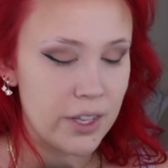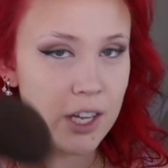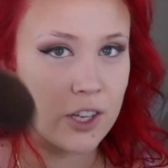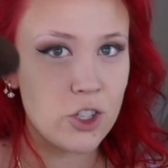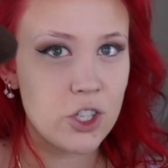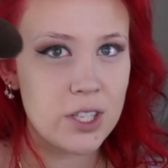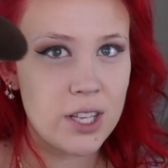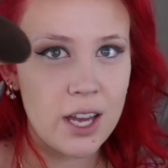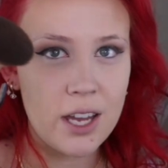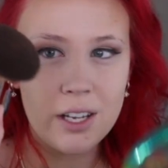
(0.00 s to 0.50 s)
then
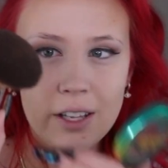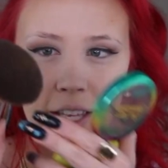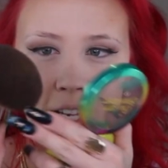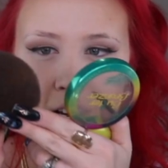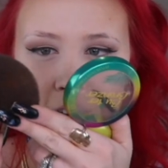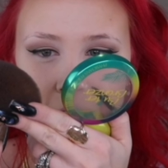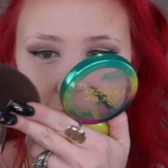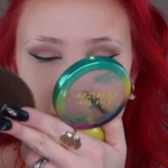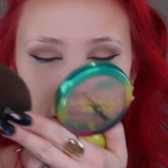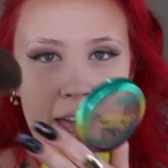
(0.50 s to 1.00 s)
just kind of
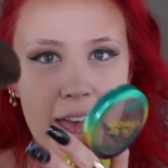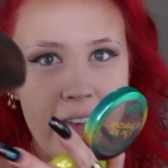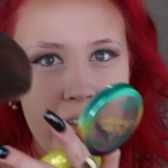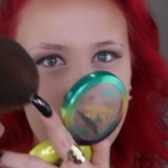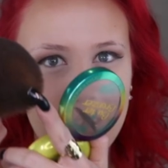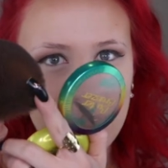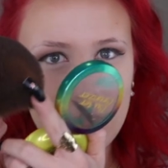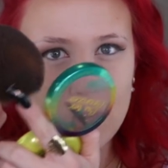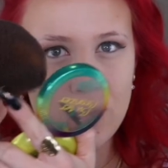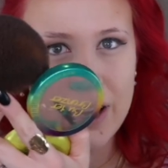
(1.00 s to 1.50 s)
like on the
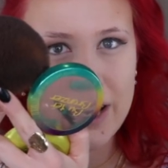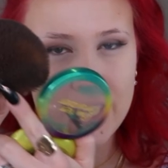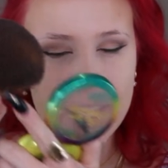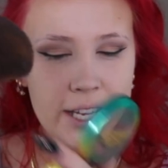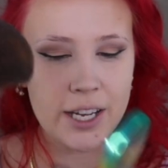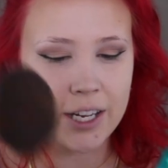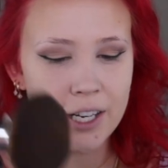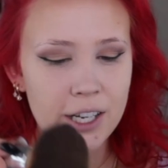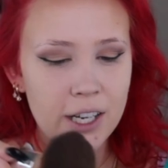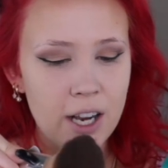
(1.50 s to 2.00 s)
edge right
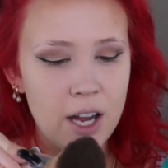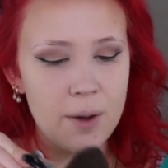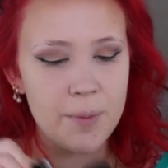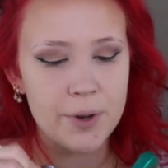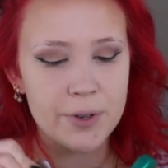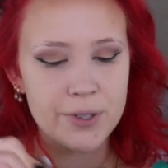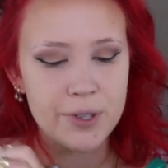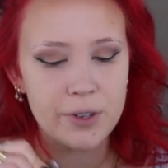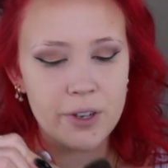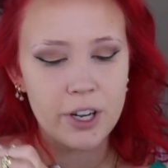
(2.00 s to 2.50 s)
here, I'm
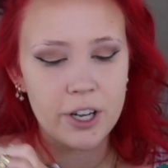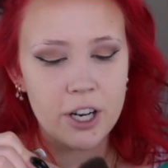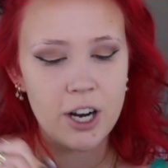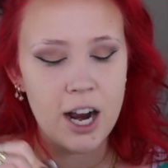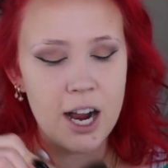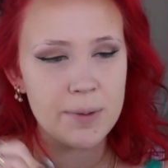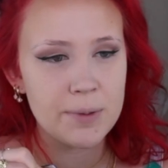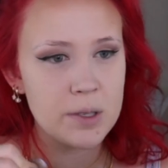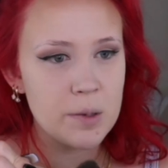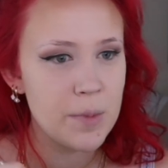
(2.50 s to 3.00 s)
also gonna
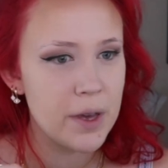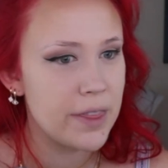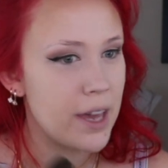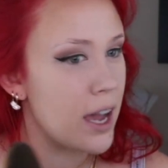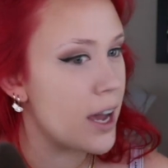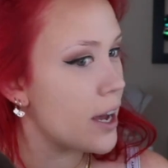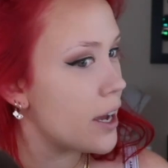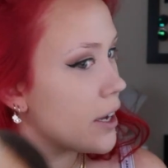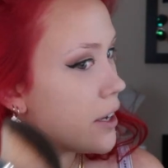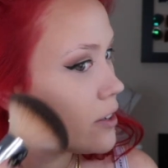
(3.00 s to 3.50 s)
grab some of
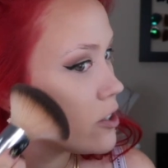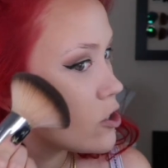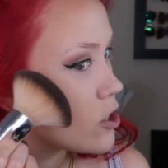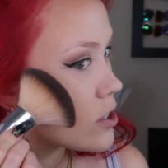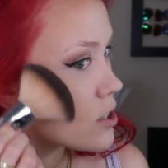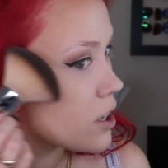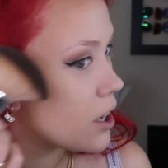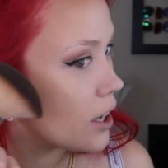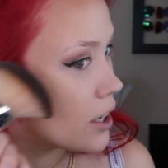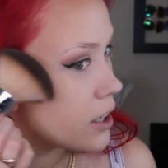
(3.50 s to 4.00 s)
that and
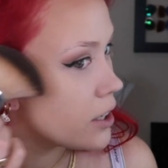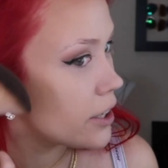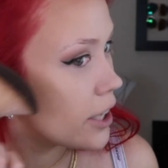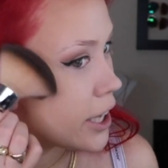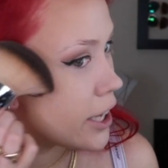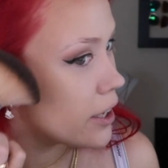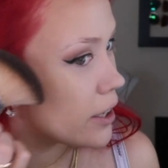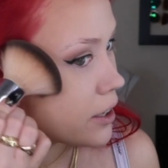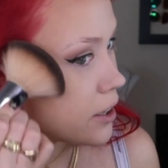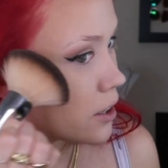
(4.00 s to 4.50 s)
just kind of
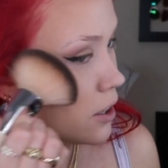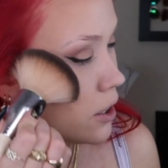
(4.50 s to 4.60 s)
like